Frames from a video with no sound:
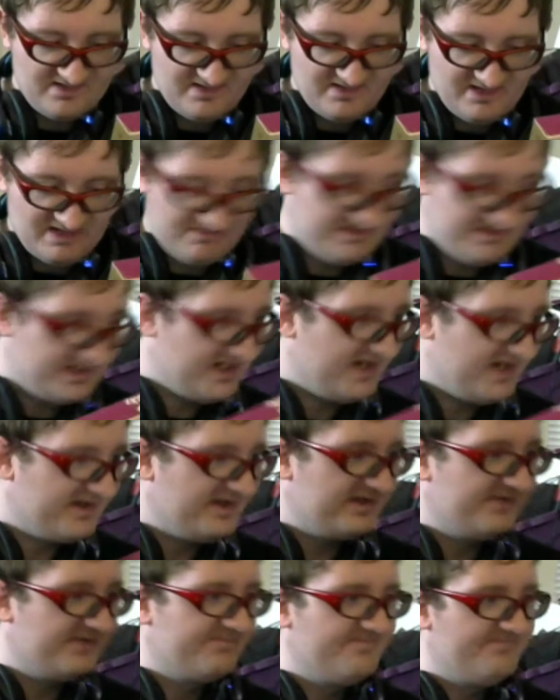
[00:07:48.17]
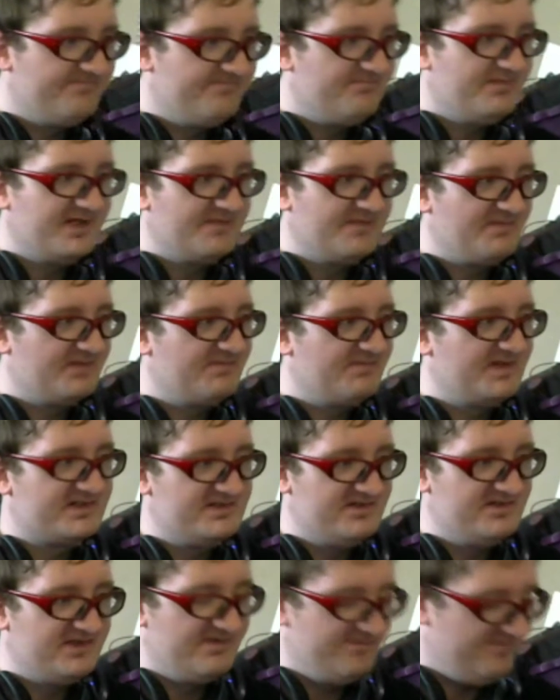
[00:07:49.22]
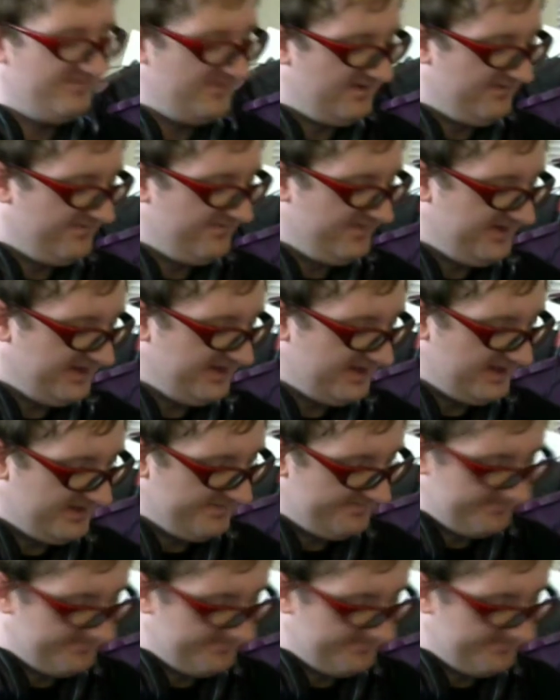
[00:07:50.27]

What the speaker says: I wish I could bring up like pictures of the